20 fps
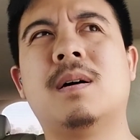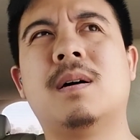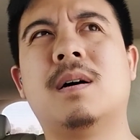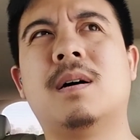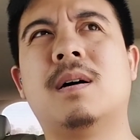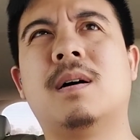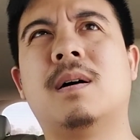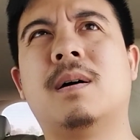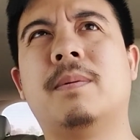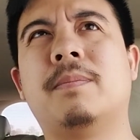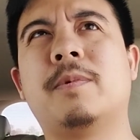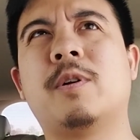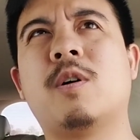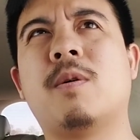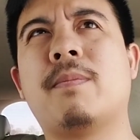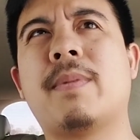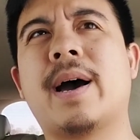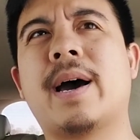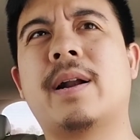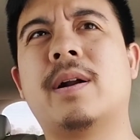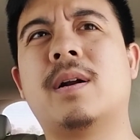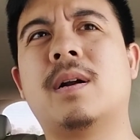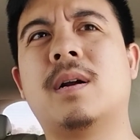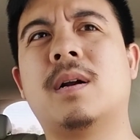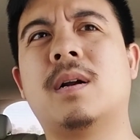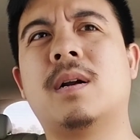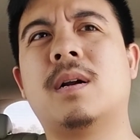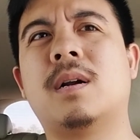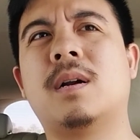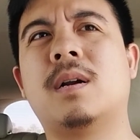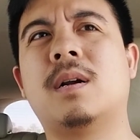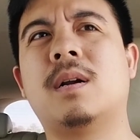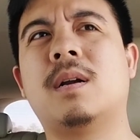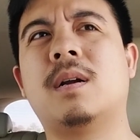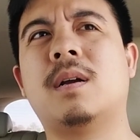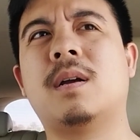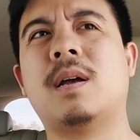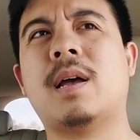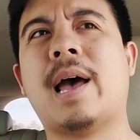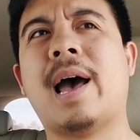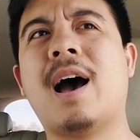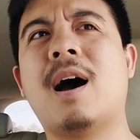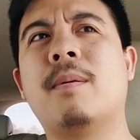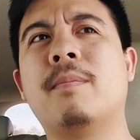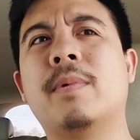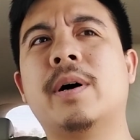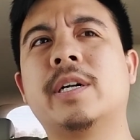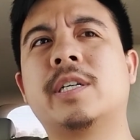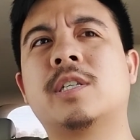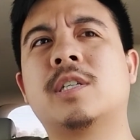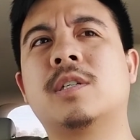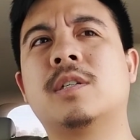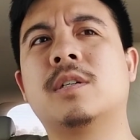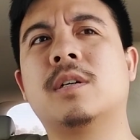No matter how much